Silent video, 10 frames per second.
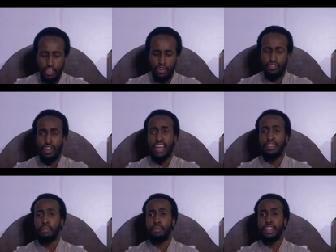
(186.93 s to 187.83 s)
you're
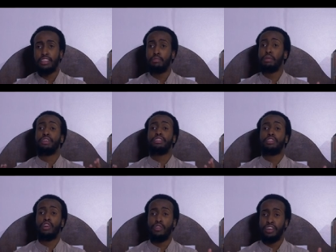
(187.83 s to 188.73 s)
trying to bring the
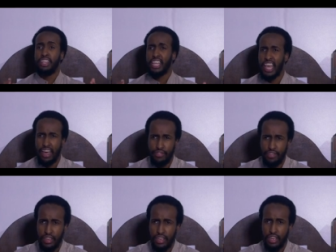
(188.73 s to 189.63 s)
spirit of i'tikaf.